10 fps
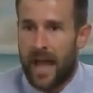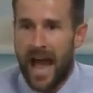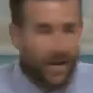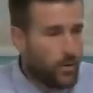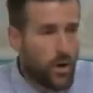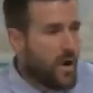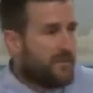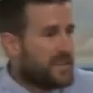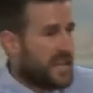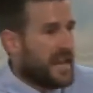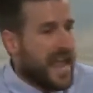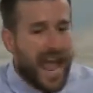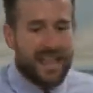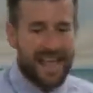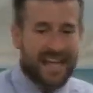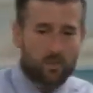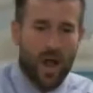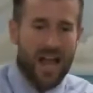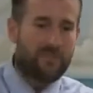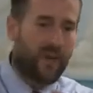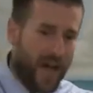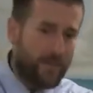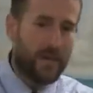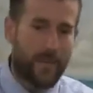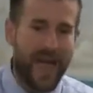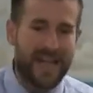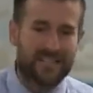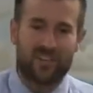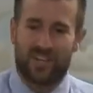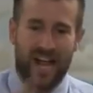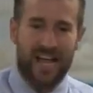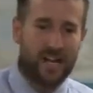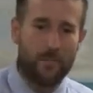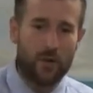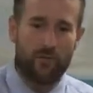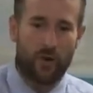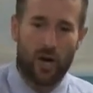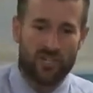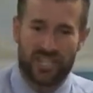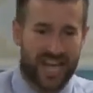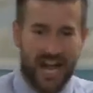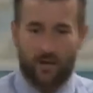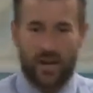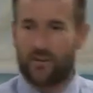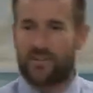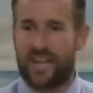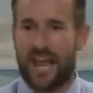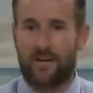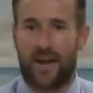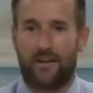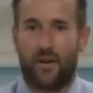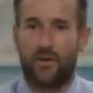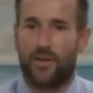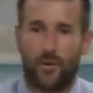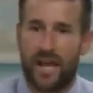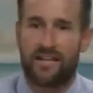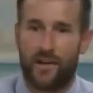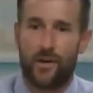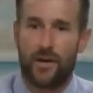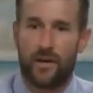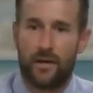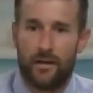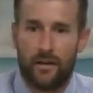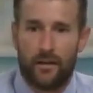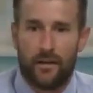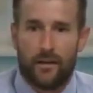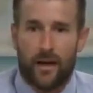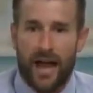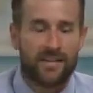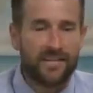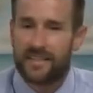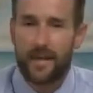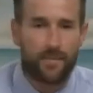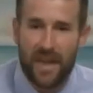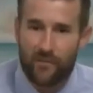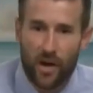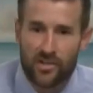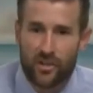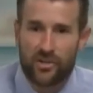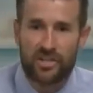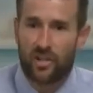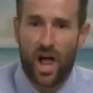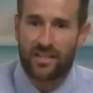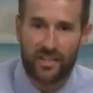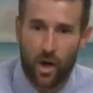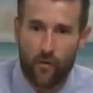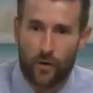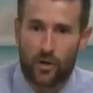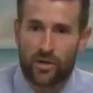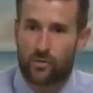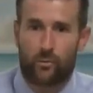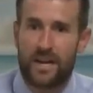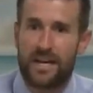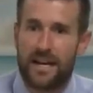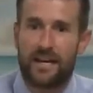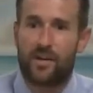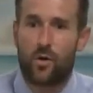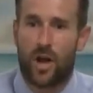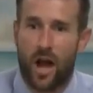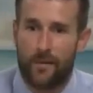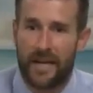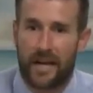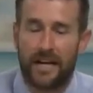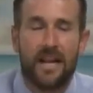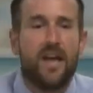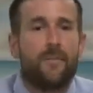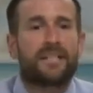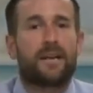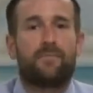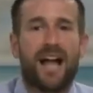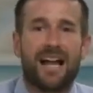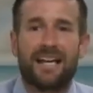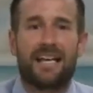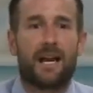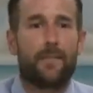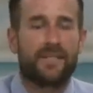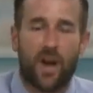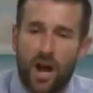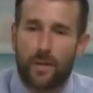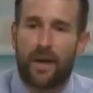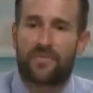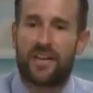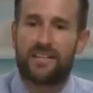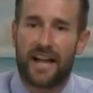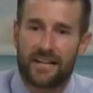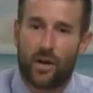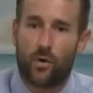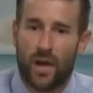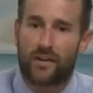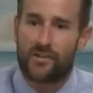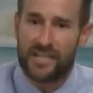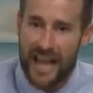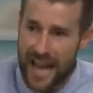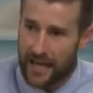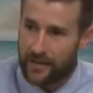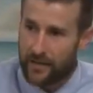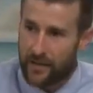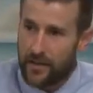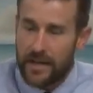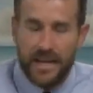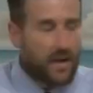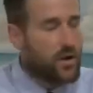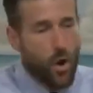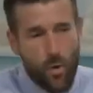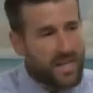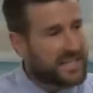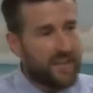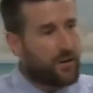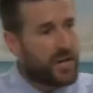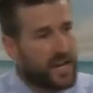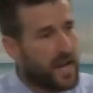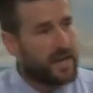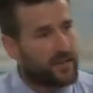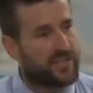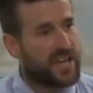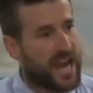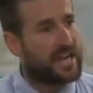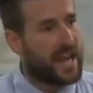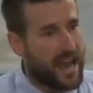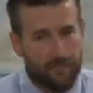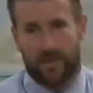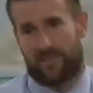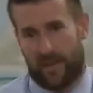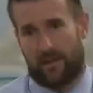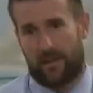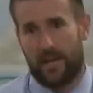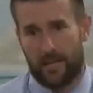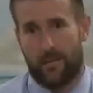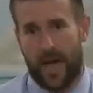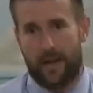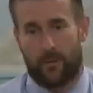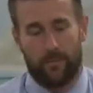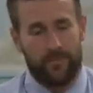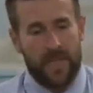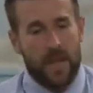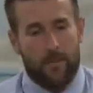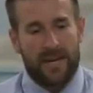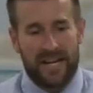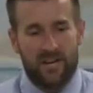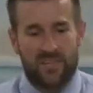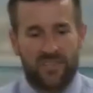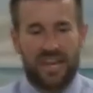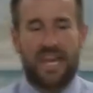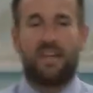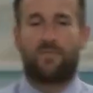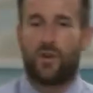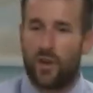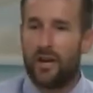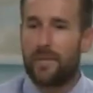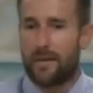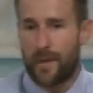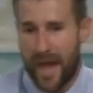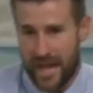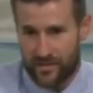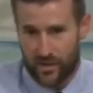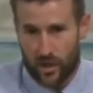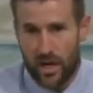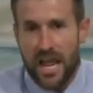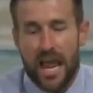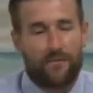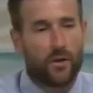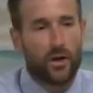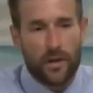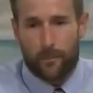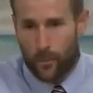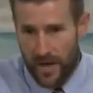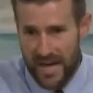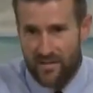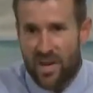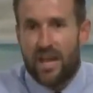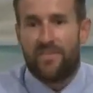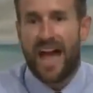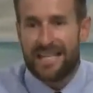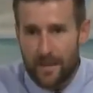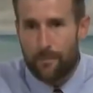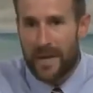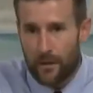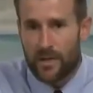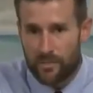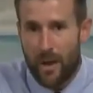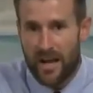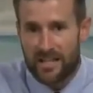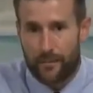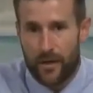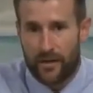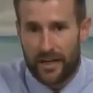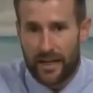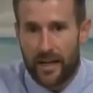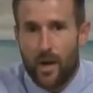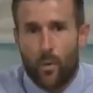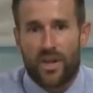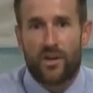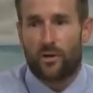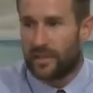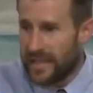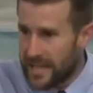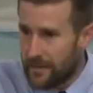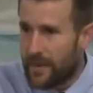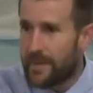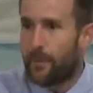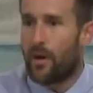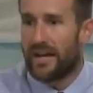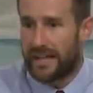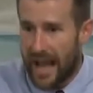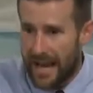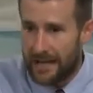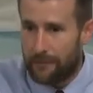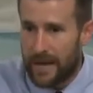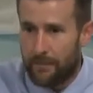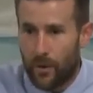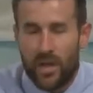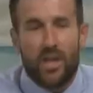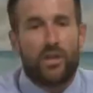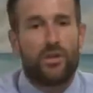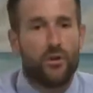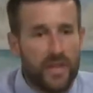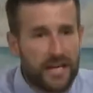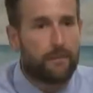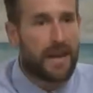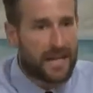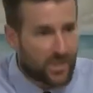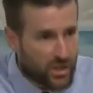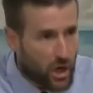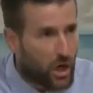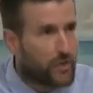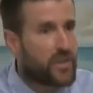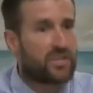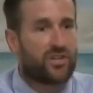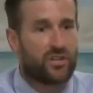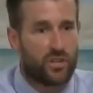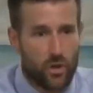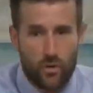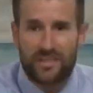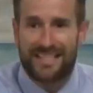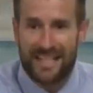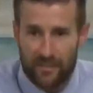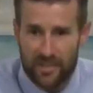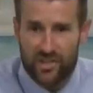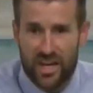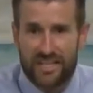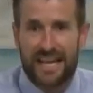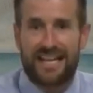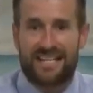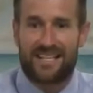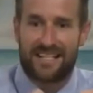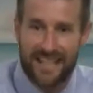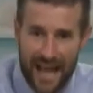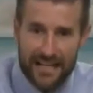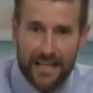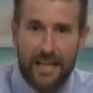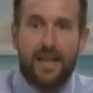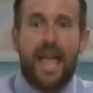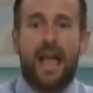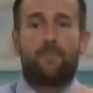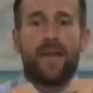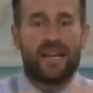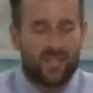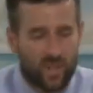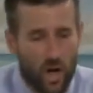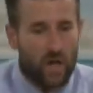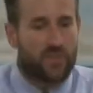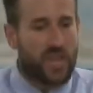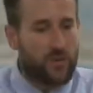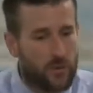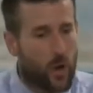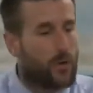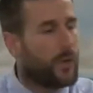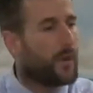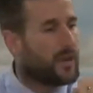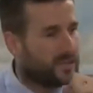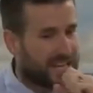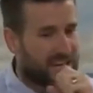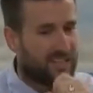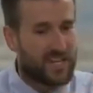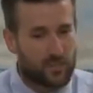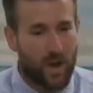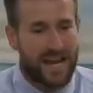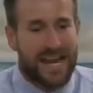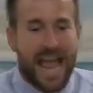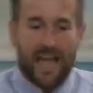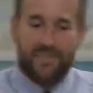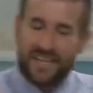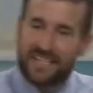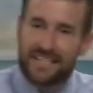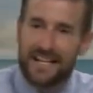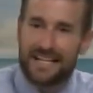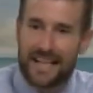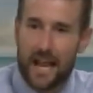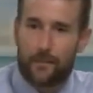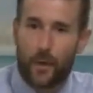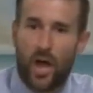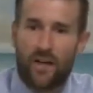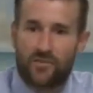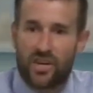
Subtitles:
I don't know everything. And that's why if I'm in a passage and I come to a verse that I don't understand or I don't know, you know what I do? I just skip that verse or just gloss it over or just read it and don't comment on it because I'm not going to get up and talk about things that I don't understand. Now, no one's ever going to understand everything in the Bible. But here's the thing. If you're going to be a pastor, if you're going to preach, that's a big responsibility. When you're leading people and guiding people, you need to make sure that you do diligence and study and make sure that you know that what you're teaching is right. And this is an example of